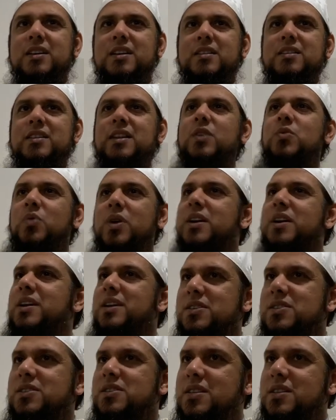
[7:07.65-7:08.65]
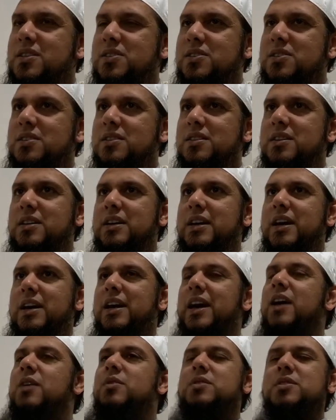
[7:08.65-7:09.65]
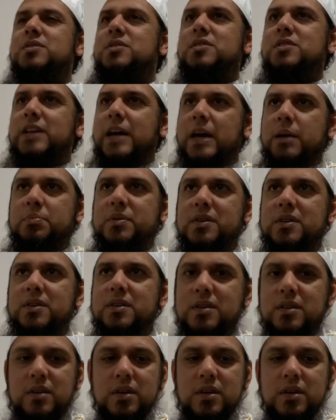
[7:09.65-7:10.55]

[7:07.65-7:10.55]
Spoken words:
that what is this and how does this happen?